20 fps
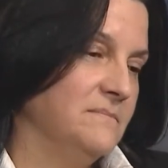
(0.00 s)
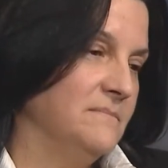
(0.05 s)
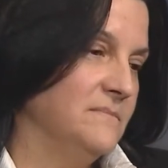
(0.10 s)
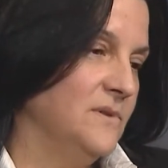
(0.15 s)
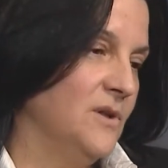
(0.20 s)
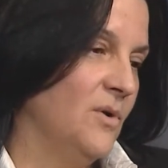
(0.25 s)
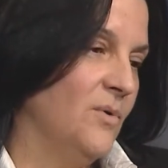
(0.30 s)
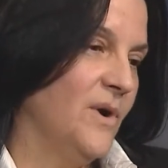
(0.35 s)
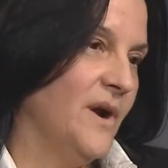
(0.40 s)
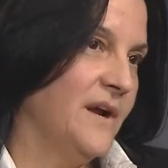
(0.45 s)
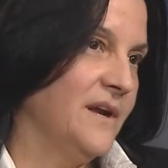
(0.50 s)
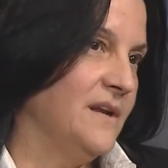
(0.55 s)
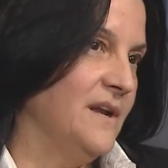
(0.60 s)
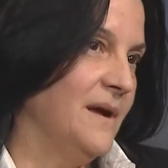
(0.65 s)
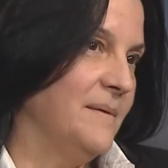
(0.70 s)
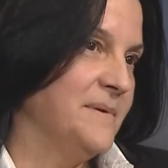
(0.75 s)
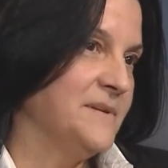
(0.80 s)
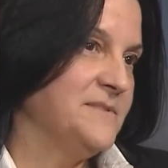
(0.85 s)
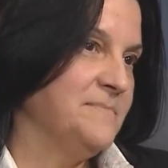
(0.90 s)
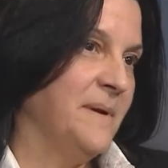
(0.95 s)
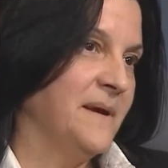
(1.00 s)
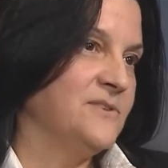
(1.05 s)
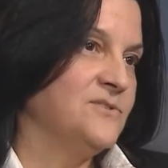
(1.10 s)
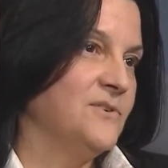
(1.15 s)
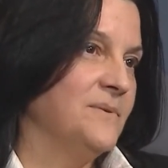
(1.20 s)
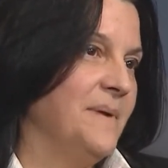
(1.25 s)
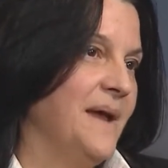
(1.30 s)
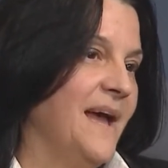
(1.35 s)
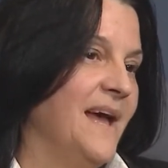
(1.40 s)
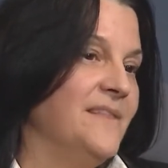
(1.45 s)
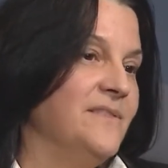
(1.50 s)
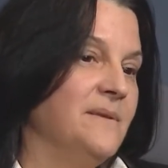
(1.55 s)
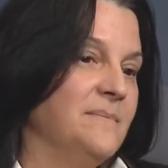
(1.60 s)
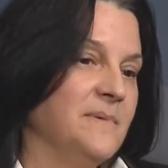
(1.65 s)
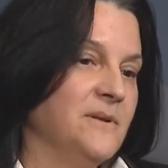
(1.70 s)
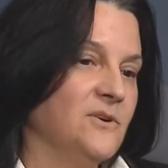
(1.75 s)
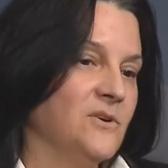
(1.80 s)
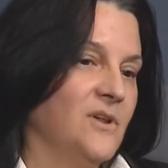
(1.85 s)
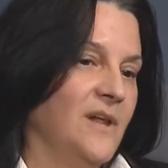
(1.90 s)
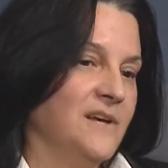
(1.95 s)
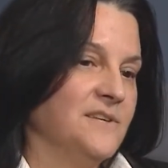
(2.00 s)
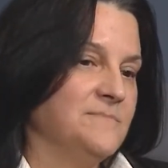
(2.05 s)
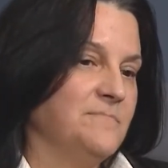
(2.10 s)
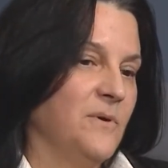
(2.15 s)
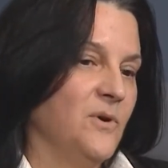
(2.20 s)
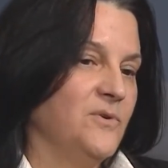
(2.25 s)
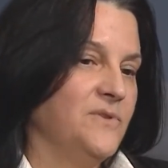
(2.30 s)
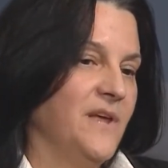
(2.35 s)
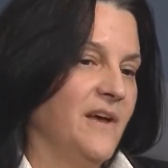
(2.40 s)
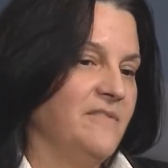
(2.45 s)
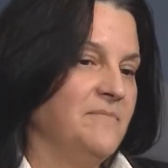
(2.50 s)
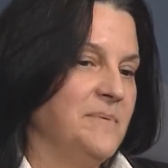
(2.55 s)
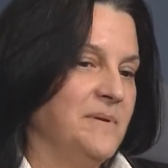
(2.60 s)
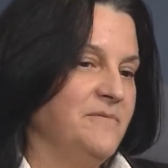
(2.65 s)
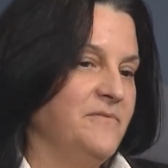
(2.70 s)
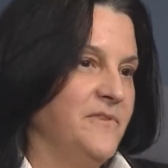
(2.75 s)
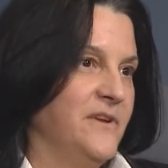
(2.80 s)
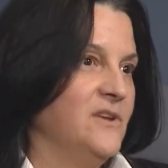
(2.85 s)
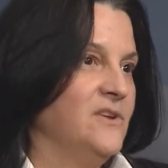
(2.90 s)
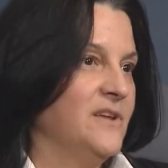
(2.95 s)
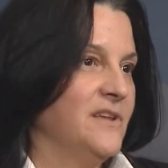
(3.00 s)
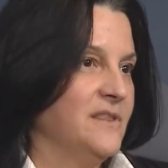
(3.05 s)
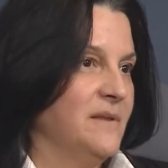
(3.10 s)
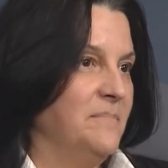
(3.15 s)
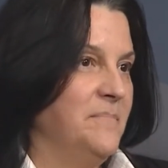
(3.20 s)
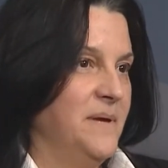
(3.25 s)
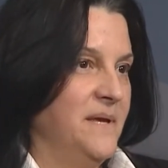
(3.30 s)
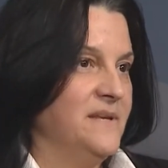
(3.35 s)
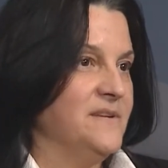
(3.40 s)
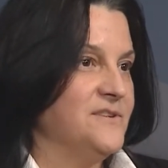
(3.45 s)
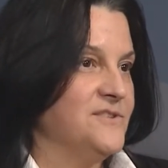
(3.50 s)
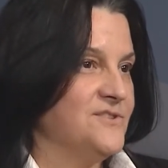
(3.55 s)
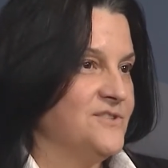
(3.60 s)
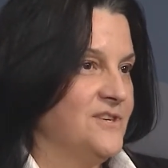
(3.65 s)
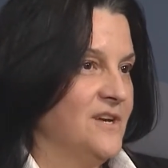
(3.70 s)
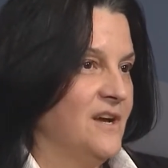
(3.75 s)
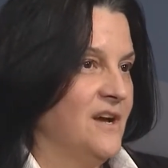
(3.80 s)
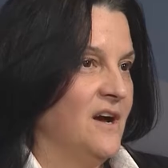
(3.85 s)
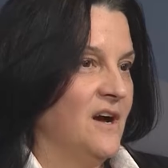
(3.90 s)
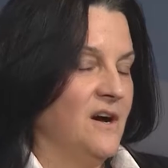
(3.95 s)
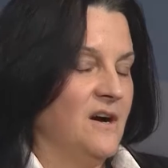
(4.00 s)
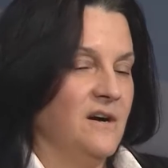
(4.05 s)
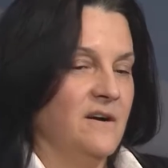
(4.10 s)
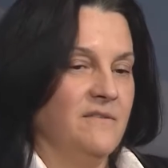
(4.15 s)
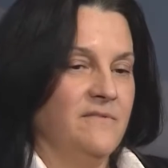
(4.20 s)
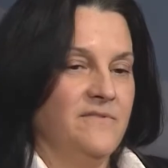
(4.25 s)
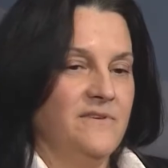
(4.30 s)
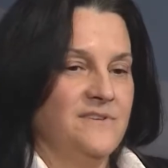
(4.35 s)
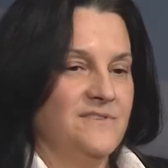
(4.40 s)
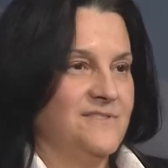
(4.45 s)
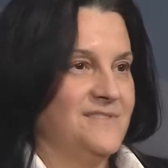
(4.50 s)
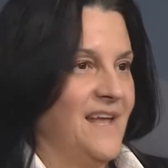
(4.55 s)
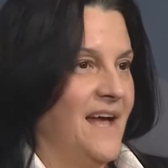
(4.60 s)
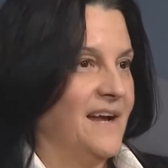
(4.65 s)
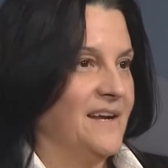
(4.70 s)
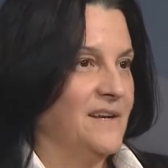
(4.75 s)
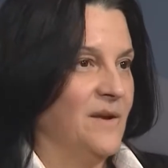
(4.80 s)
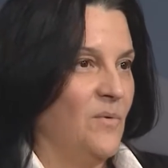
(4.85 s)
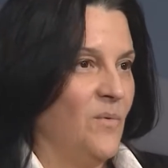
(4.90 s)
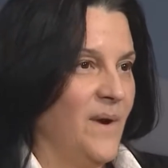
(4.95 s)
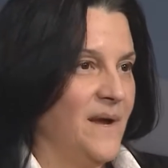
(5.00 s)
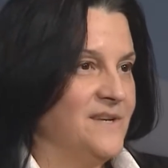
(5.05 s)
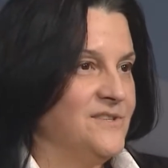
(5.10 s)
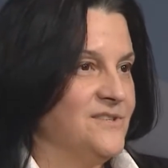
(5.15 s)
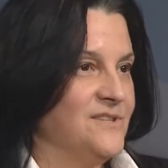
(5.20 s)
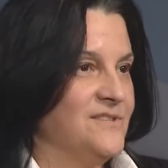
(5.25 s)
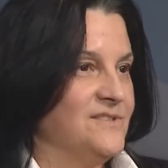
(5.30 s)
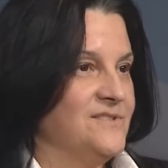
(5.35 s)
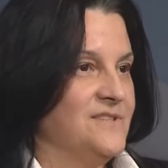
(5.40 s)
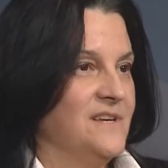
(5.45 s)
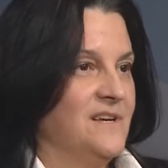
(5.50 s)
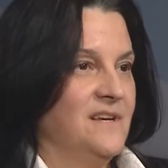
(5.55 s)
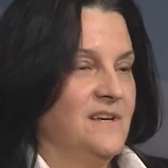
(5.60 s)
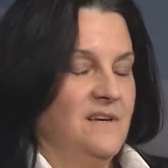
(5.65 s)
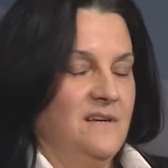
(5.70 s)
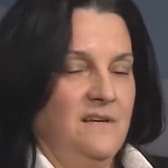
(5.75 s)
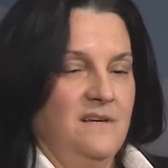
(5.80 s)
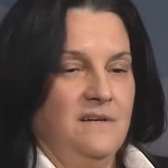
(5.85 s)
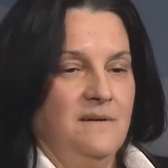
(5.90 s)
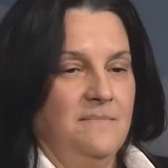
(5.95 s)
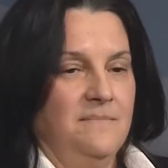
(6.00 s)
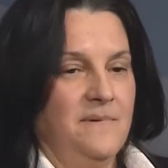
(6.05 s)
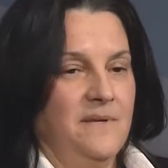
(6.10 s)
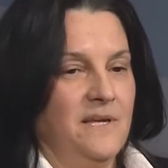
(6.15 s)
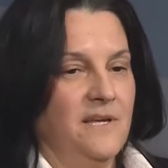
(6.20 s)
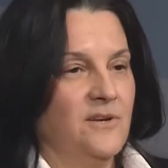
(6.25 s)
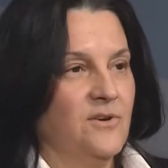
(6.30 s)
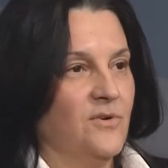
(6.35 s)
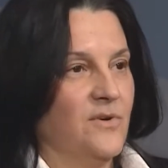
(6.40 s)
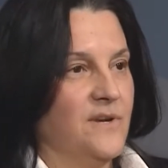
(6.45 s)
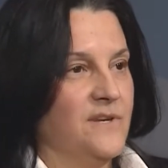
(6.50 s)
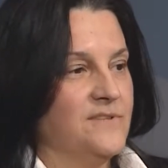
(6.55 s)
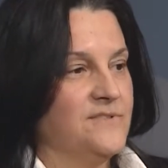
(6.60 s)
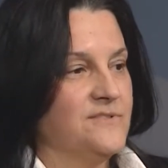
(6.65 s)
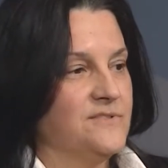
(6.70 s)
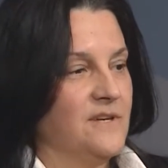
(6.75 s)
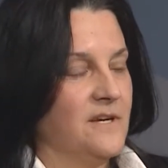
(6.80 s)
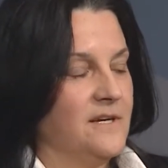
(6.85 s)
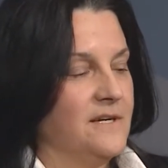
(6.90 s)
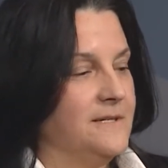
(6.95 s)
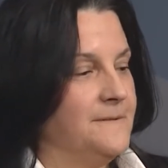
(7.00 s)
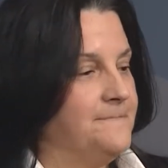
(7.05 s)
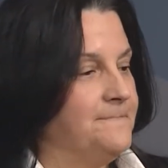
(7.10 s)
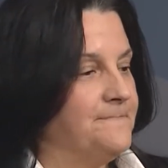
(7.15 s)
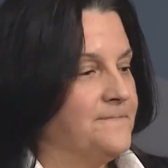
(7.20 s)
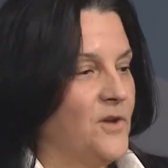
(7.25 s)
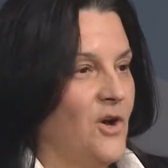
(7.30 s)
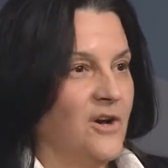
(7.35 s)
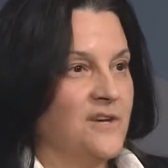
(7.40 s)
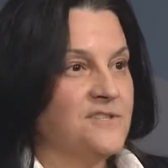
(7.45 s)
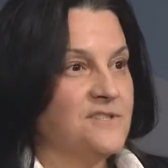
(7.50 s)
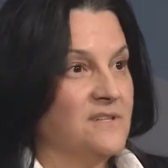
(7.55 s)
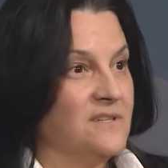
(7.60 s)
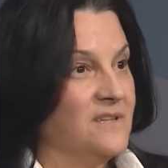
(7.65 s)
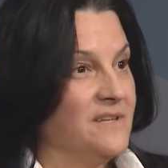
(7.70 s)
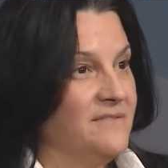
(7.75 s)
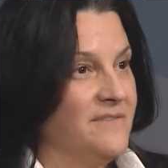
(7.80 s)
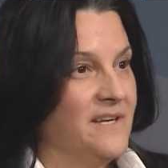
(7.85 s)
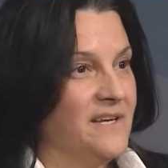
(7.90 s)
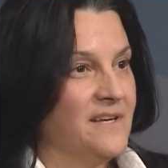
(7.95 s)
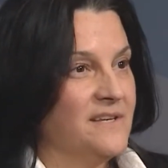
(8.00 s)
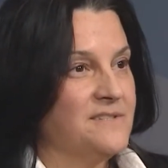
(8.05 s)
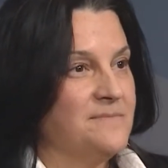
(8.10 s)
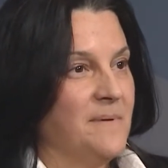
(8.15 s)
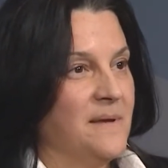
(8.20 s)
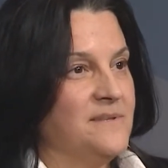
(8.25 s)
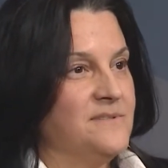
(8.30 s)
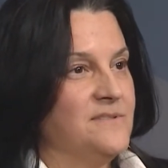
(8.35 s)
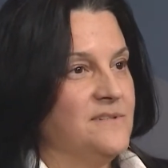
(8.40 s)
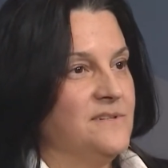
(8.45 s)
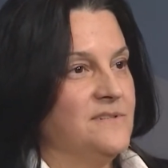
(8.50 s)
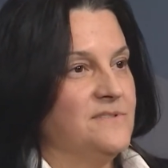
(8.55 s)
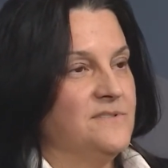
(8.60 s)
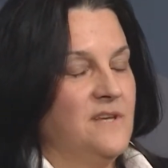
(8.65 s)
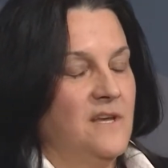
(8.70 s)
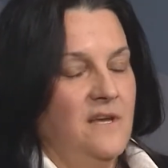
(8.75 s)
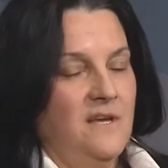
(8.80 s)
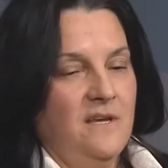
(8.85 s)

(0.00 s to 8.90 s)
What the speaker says: lower economic spectrum and the middle class both have been feeling the pinch of stagnant wages, increased cost of living expenses,